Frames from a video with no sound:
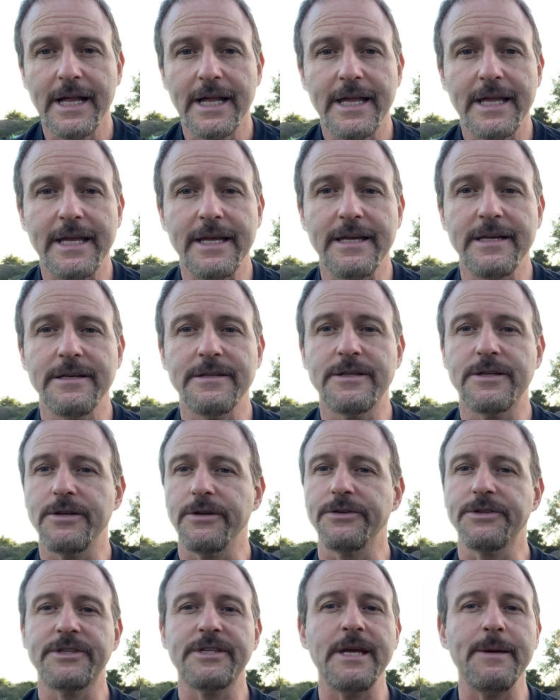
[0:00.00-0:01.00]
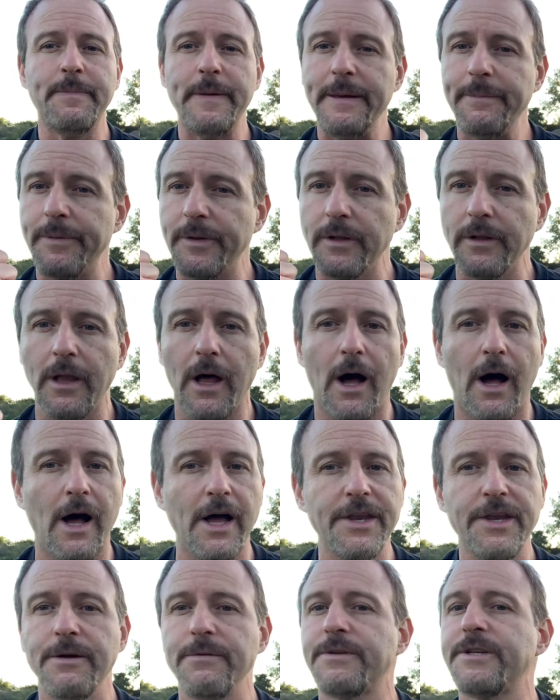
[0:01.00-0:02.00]
is you'll see people
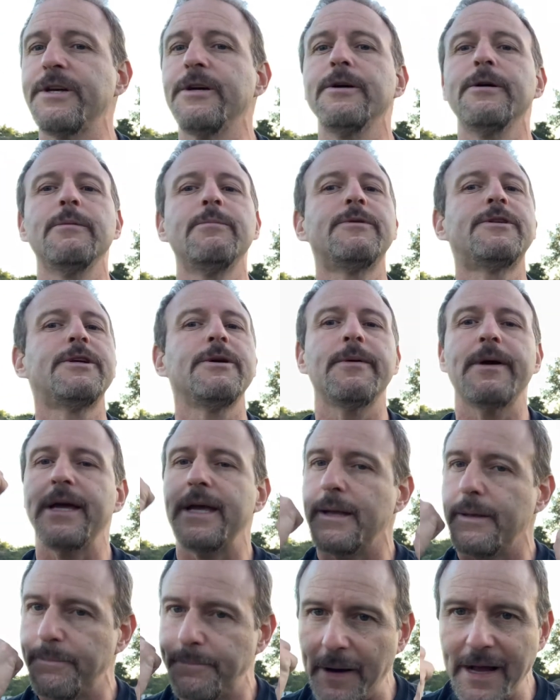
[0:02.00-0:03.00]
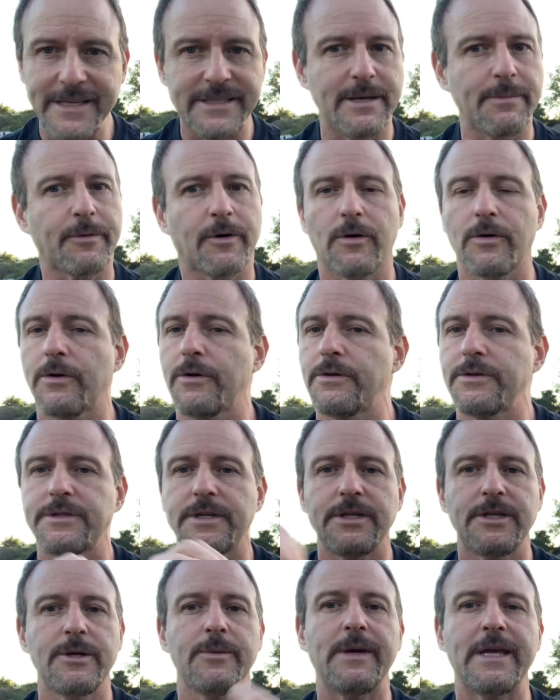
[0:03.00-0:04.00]
on YouTube doing bicep curls
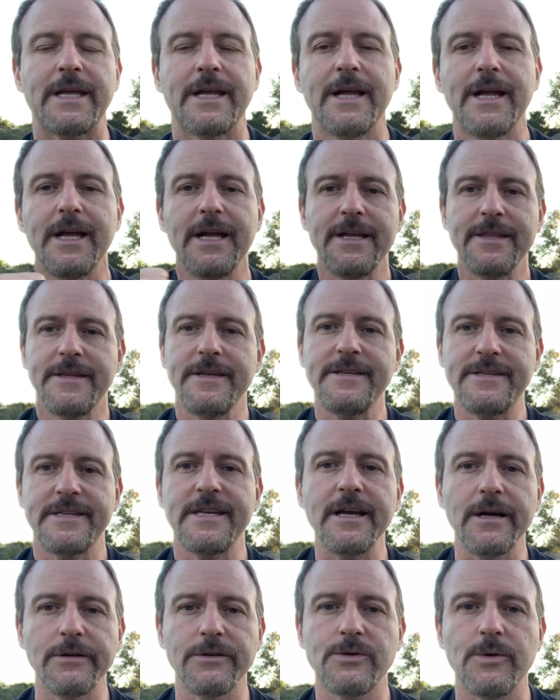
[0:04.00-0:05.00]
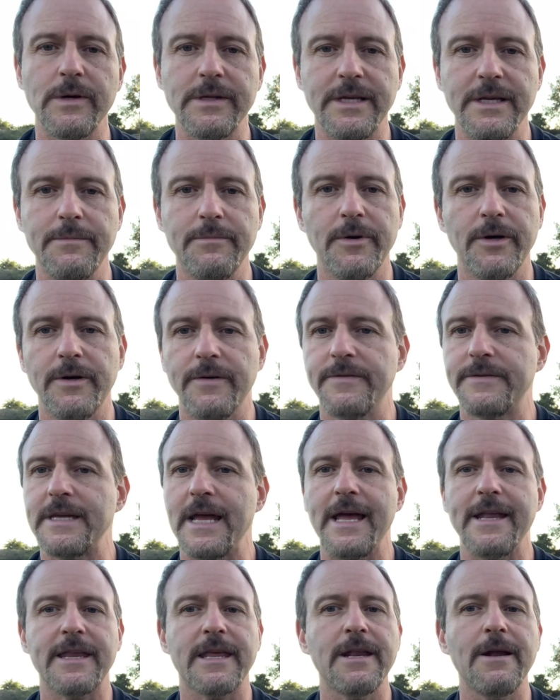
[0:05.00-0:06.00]
and doing these single jointed moves.
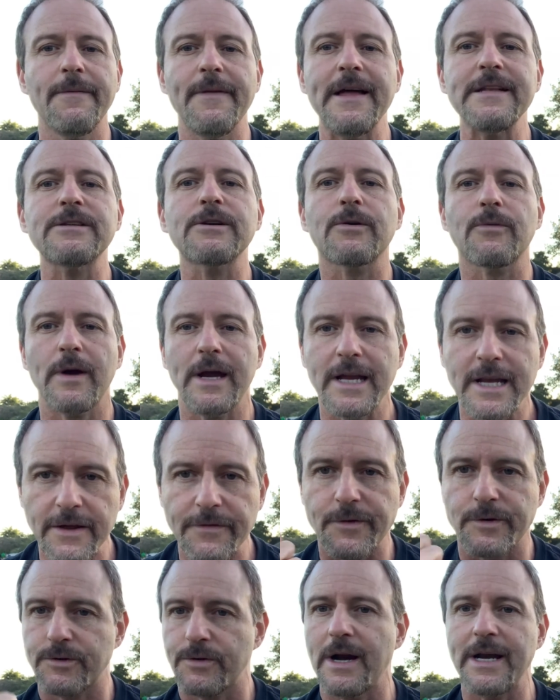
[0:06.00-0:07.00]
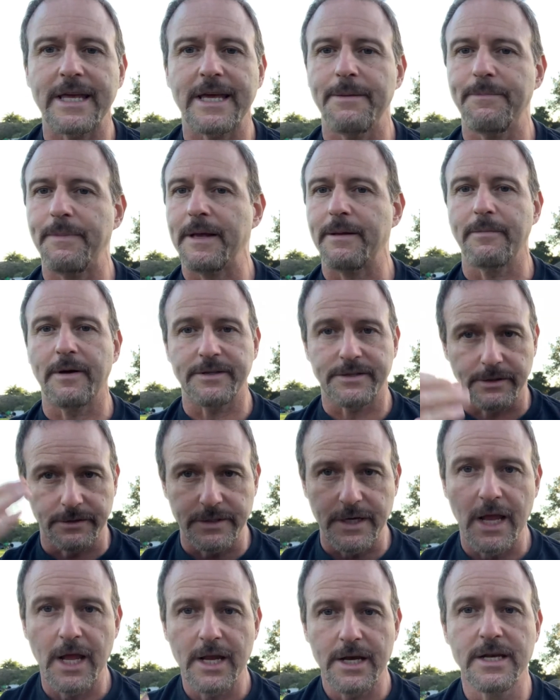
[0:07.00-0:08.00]
And that's great if you're trying to get big muscles,
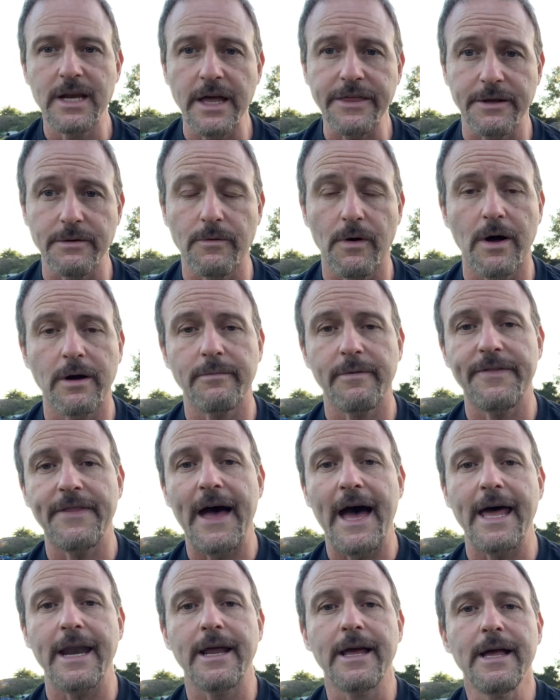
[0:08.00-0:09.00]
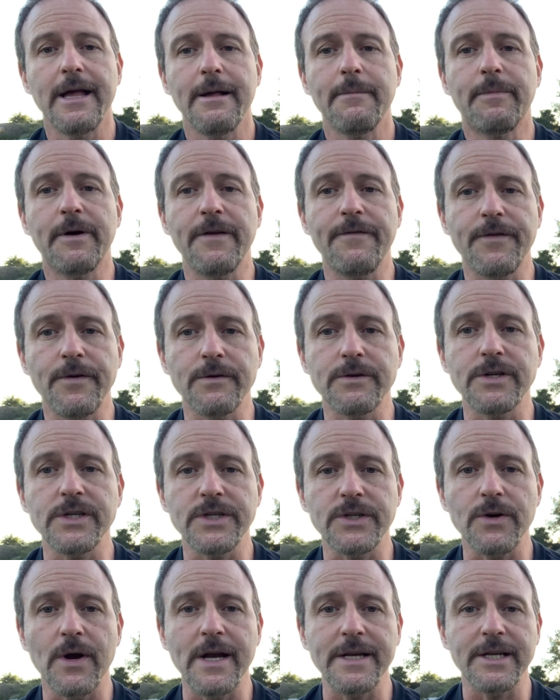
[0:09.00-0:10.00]
nothing wrong with that. But if you're just
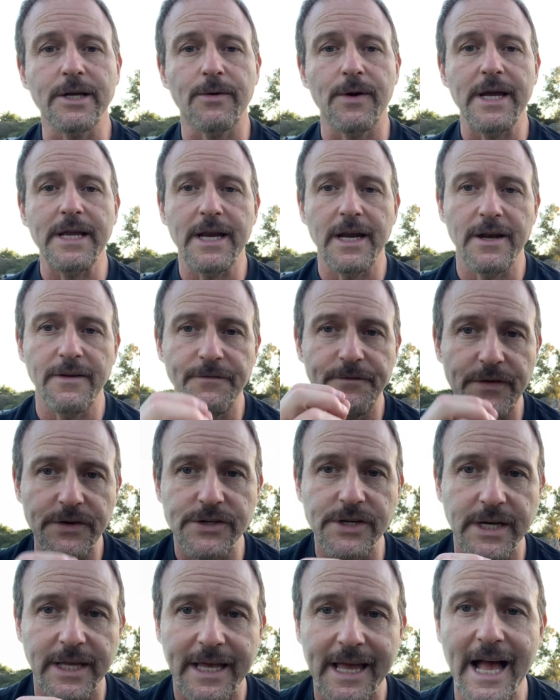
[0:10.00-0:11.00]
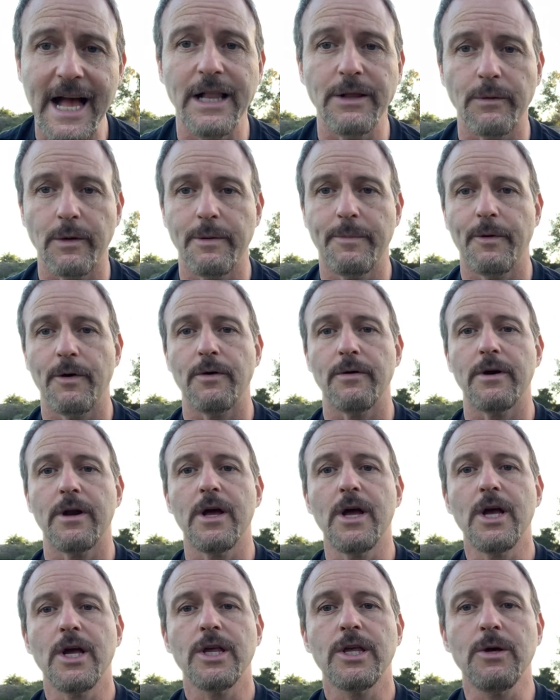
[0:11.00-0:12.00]
trying to create an efficient calorie burn,
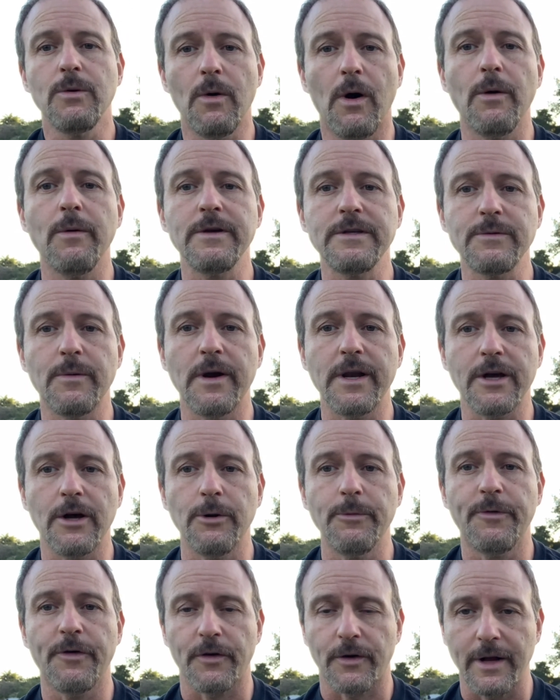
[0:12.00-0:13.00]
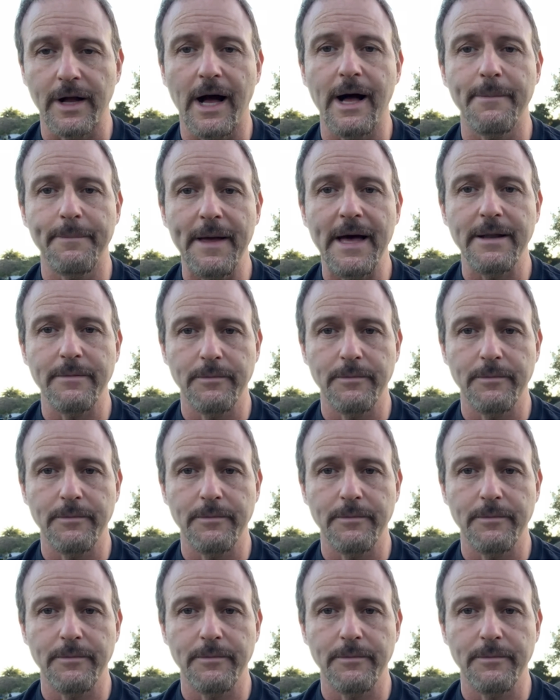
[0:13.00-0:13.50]
you always want to go for compound